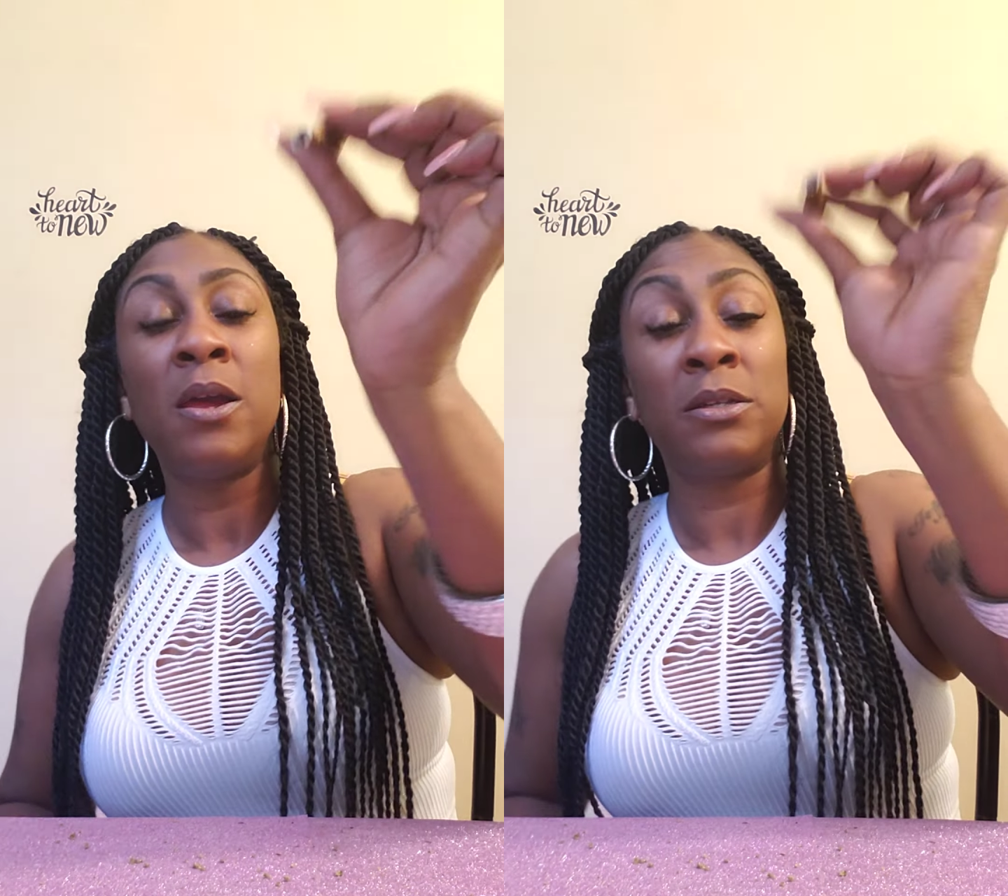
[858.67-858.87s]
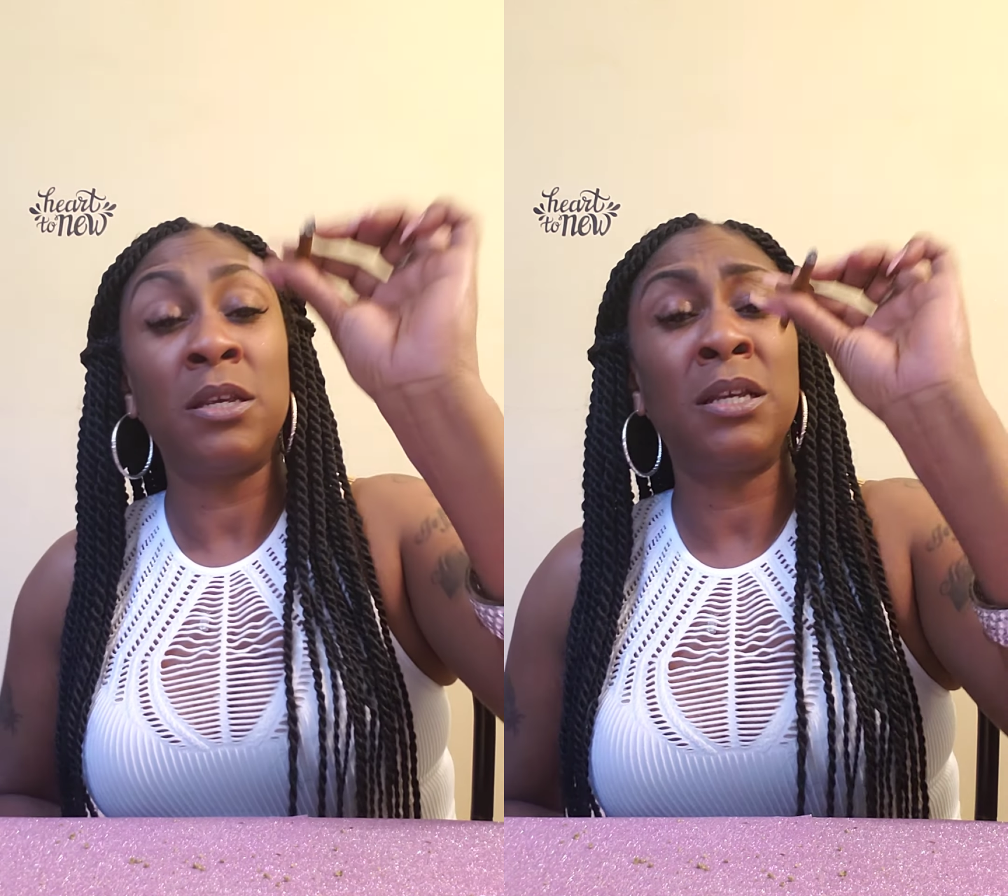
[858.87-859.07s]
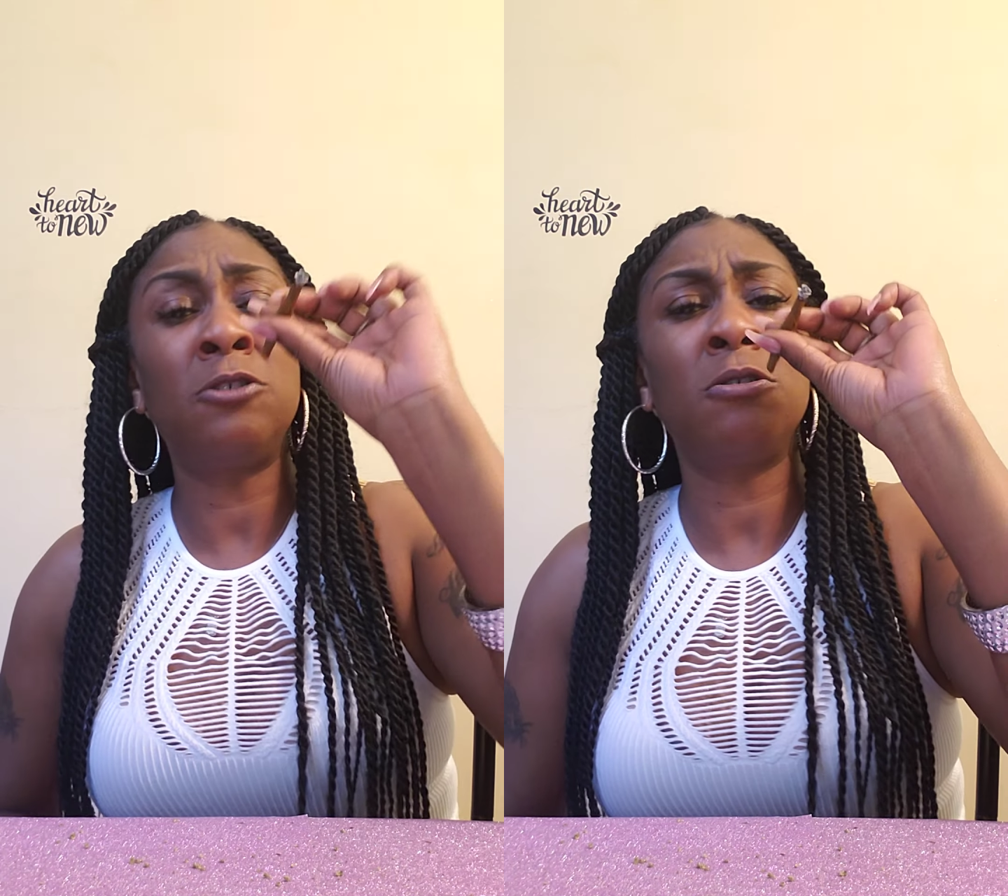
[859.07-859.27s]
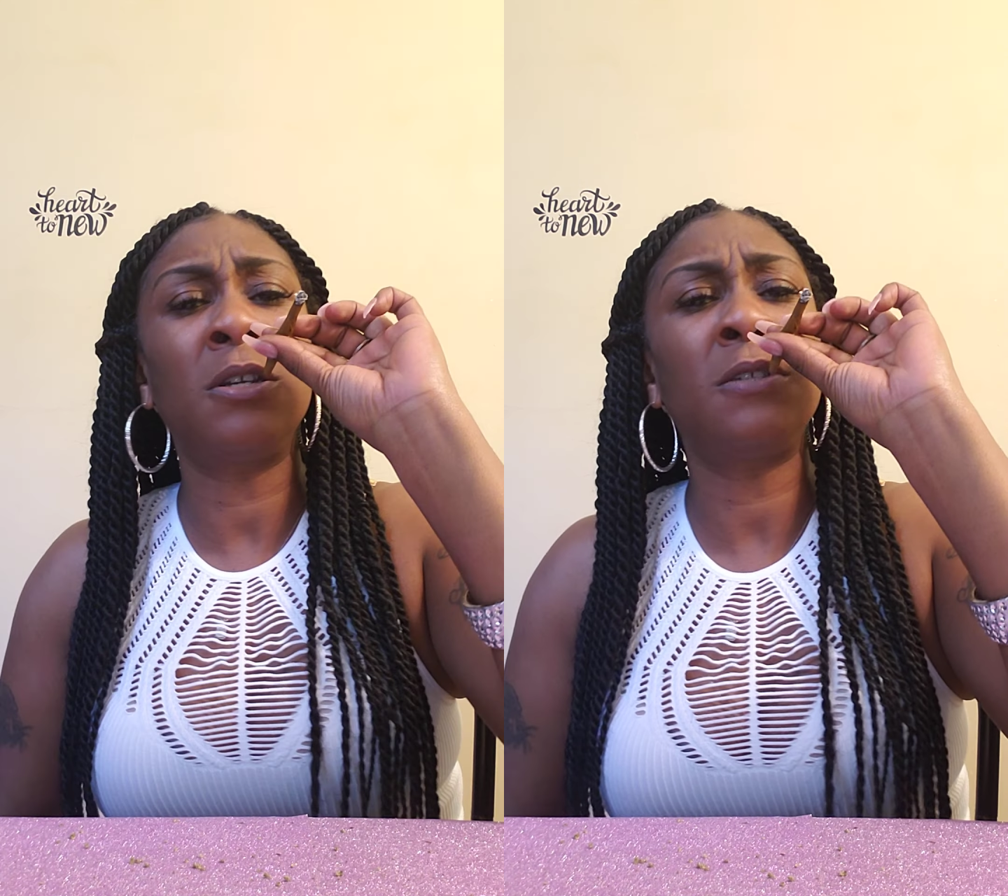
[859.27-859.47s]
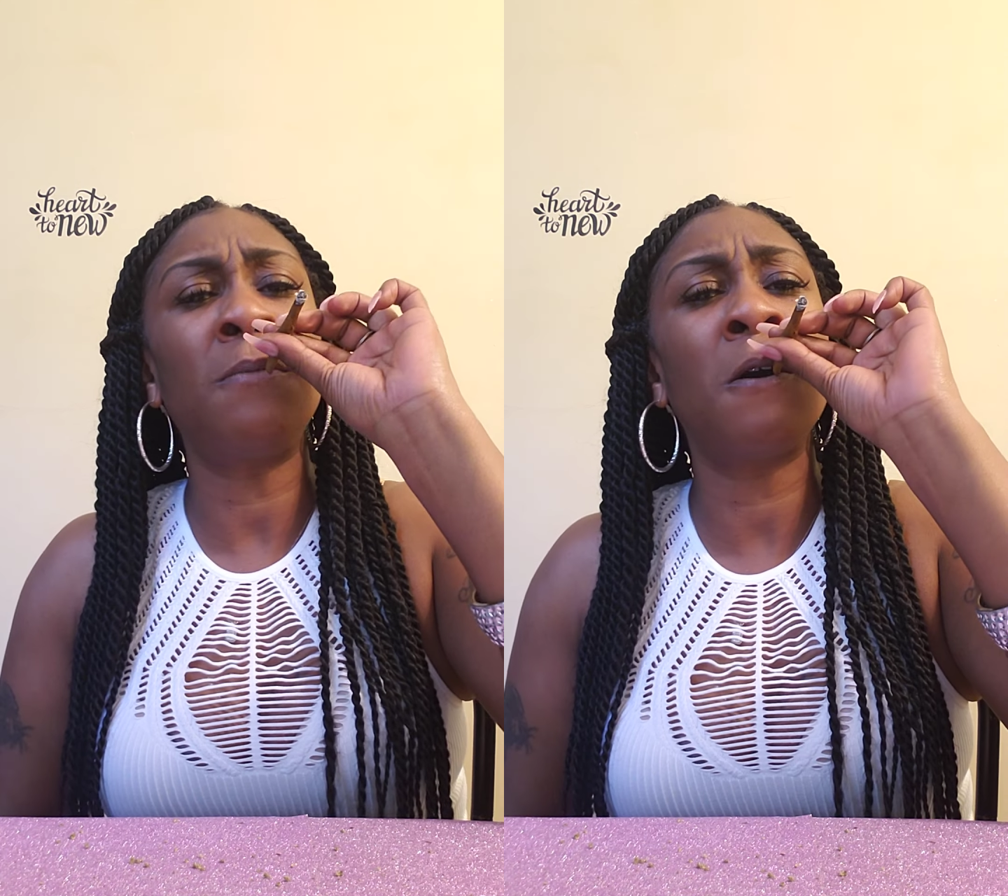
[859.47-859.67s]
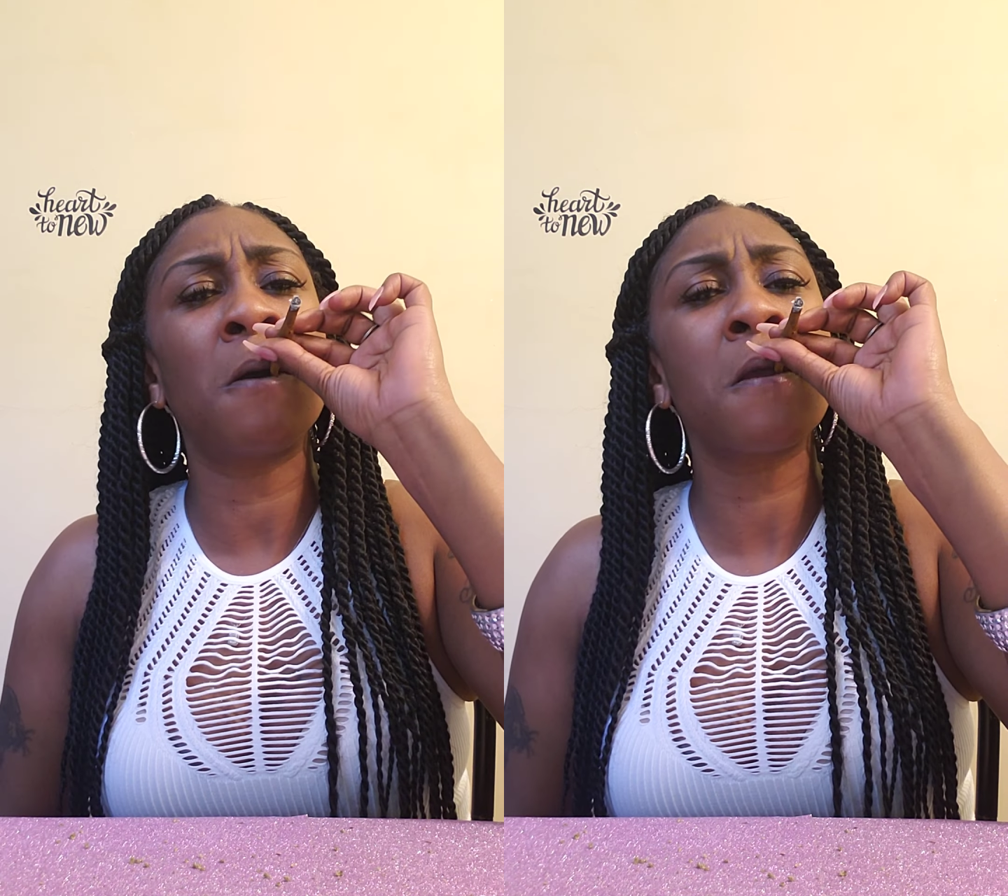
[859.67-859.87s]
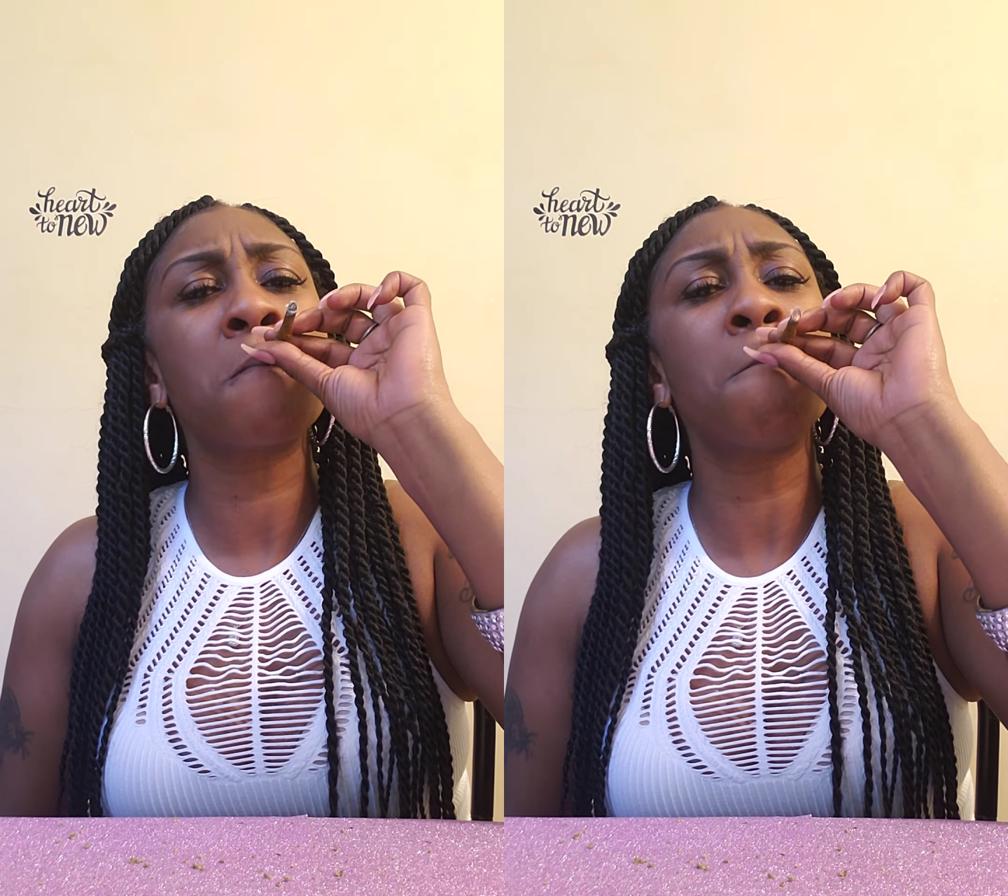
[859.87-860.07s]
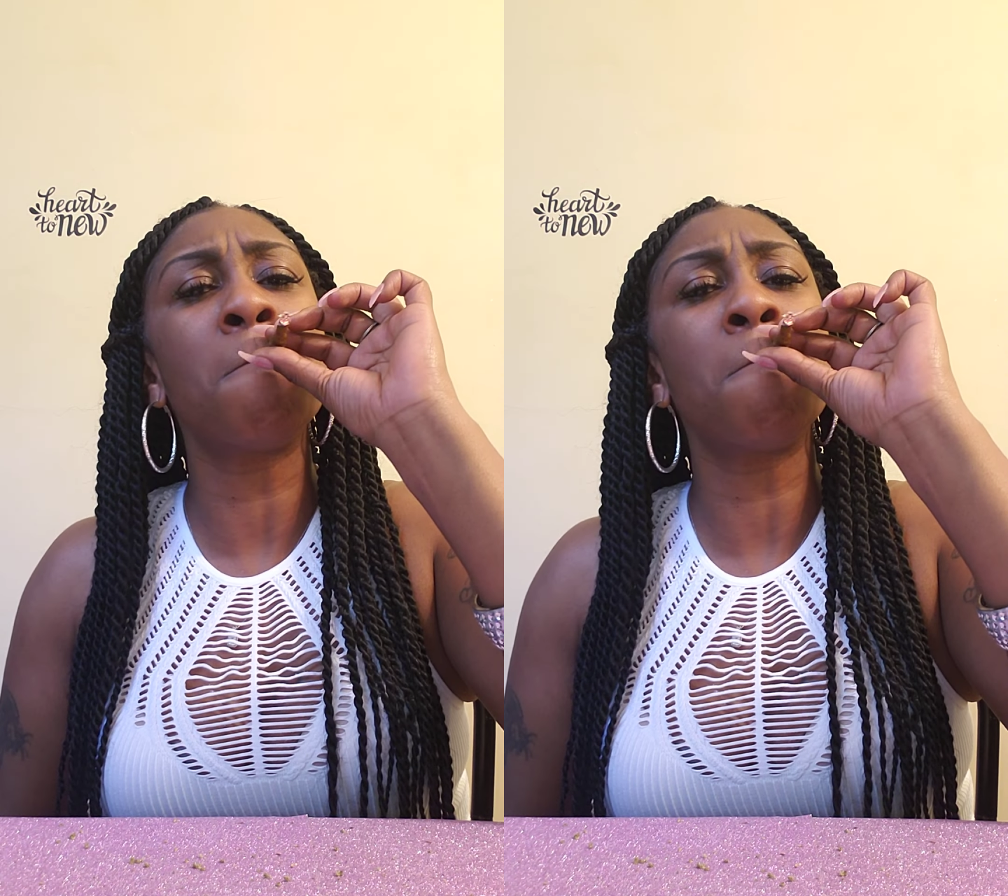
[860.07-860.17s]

So you get you a good smoke.